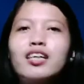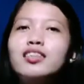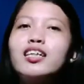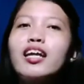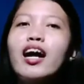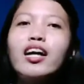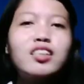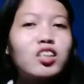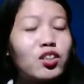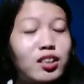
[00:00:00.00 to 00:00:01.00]
Then
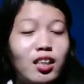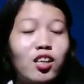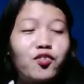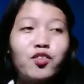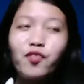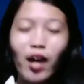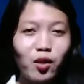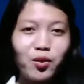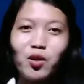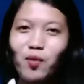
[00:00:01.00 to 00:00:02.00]
ask yourself the
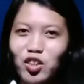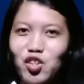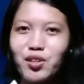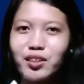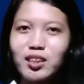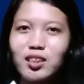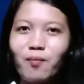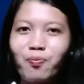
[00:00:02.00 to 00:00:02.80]
following questions.